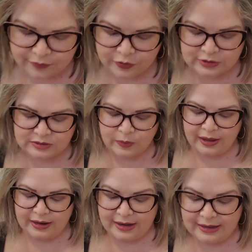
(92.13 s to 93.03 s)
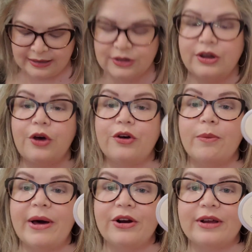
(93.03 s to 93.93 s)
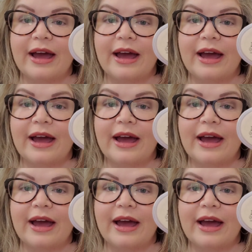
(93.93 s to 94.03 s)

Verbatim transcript: First one, Cocoa Butter